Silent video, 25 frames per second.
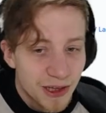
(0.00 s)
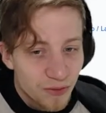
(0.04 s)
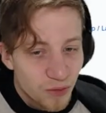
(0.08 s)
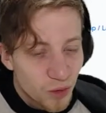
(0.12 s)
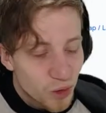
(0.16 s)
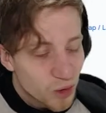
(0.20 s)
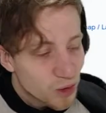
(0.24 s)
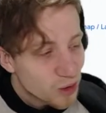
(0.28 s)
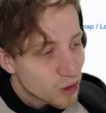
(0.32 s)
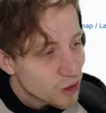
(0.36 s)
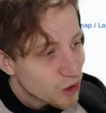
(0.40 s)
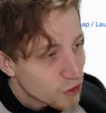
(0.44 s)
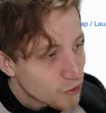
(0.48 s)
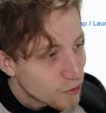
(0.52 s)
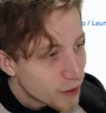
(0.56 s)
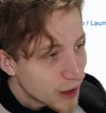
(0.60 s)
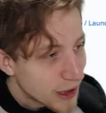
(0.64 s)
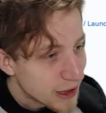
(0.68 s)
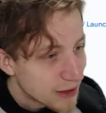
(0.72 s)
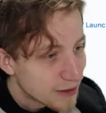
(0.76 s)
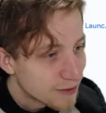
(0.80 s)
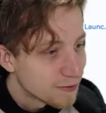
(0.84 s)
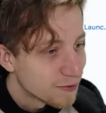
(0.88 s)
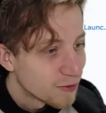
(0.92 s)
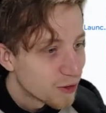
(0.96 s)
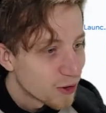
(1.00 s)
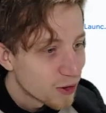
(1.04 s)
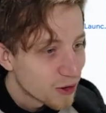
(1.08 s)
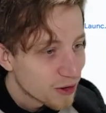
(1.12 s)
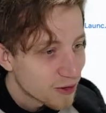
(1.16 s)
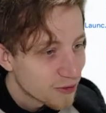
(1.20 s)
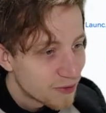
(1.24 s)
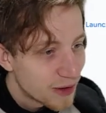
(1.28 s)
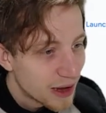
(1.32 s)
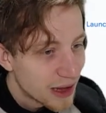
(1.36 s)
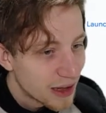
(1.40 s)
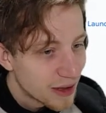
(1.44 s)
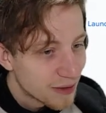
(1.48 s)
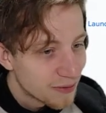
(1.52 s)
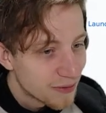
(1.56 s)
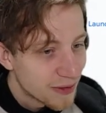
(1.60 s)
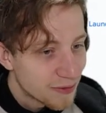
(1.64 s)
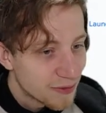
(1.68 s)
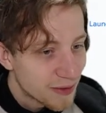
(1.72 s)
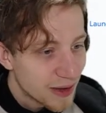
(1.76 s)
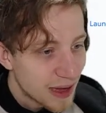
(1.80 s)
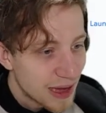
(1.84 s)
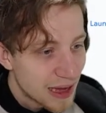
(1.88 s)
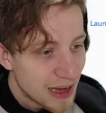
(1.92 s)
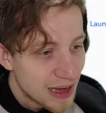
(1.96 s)
would not quite work well
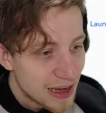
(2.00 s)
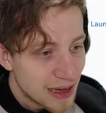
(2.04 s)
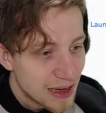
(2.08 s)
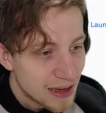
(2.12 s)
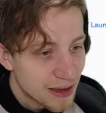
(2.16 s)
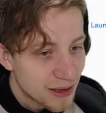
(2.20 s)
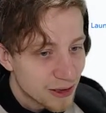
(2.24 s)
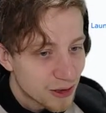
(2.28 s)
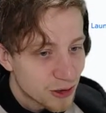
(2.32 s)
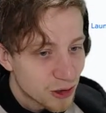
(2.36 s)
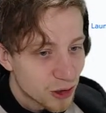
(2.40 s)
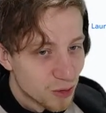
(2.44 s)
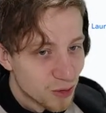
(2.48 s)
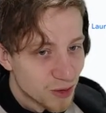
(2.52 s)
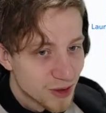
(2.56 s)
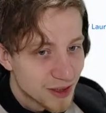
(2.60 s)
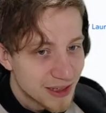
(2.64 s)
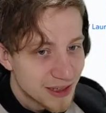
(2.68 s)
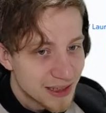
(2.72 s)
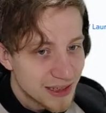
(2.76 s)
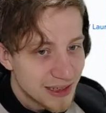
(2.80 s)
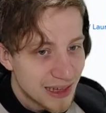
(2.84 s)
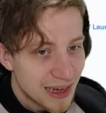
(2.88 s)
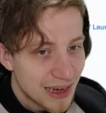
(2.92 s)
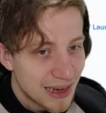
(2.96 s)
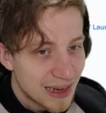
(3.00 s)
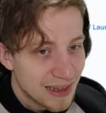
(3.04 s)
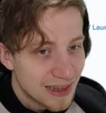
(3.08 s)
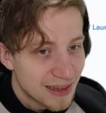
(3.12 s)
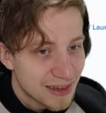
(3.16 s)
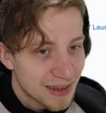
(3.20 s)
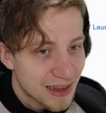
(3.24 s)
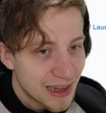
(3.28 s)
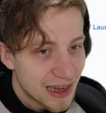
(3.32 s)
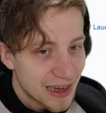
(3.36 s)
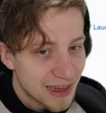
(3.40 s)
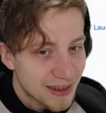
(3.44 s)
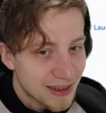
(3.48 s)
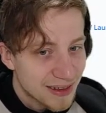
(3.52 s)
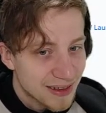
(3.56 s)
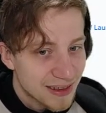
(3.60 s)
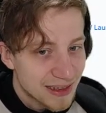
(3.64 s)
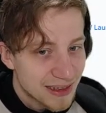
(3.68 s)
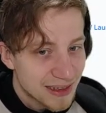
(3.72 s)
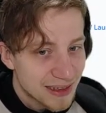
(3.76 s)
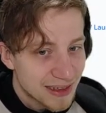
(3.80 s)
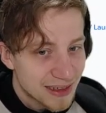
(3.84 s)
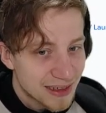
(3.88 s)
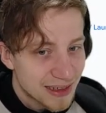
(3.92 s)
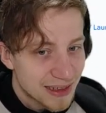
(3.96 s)
with a cozy and
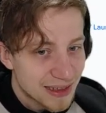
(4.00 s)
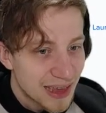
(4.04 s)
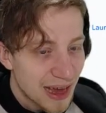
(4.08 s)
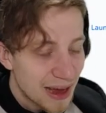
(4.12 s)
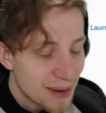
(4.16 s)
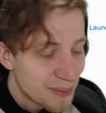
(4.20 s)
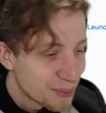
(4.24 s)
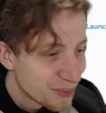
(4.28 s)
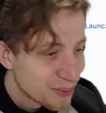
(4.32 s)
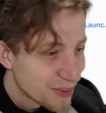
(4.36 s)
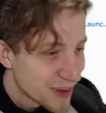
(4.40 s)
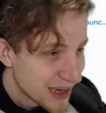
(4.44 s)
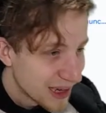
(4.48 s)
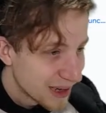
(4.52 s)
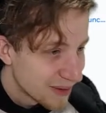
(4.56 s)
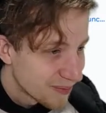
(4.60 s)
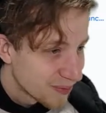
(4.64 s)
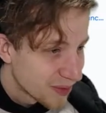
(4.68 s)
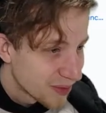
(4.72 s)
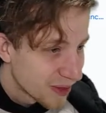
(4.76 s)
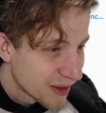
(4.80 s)
relaxing gameplay.